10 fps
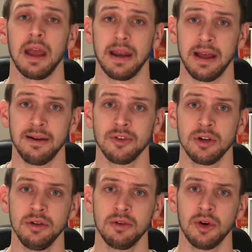and I have a
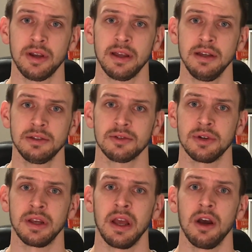good credit
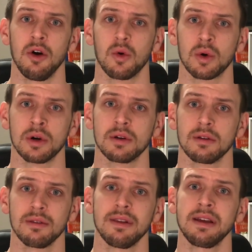history or
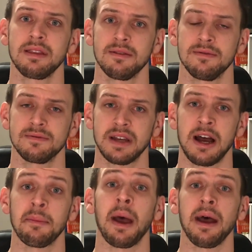length of
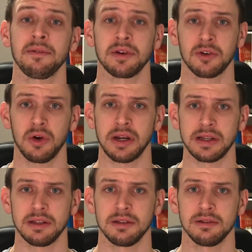time having
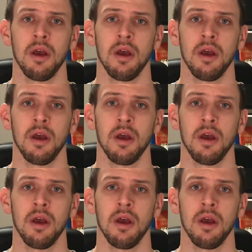credit.